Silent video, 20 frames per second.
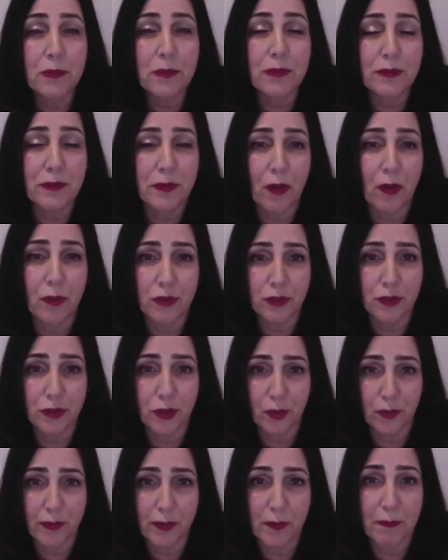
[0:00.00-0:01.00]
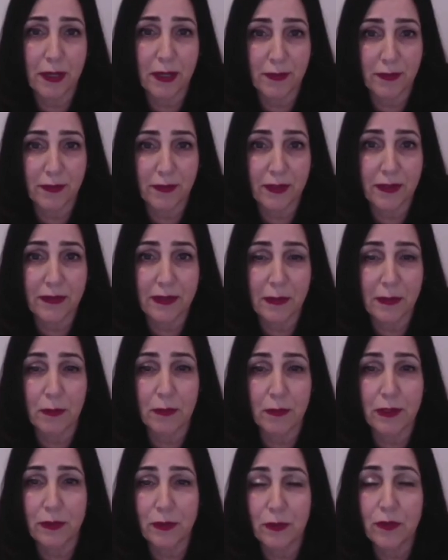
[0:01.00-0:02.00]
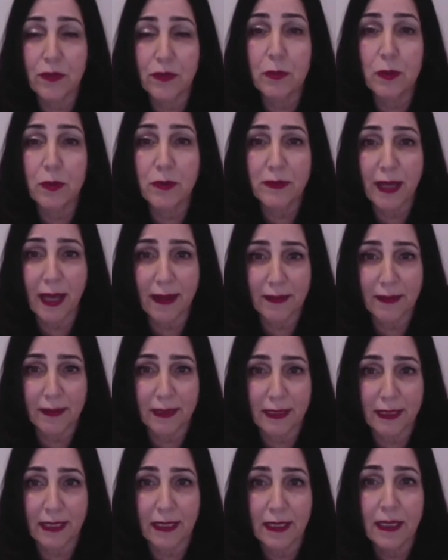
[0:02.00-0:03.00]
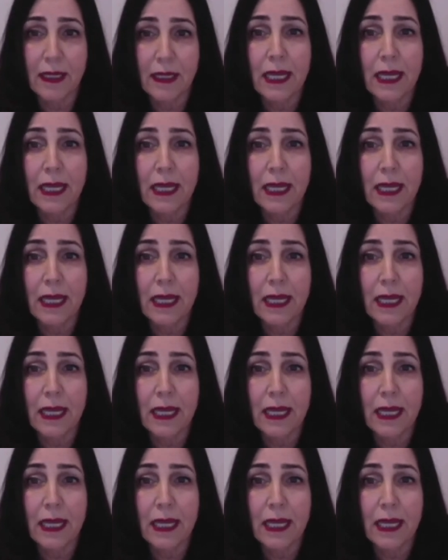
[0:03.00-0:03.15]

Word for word: results showed that baricitinib reduced mortality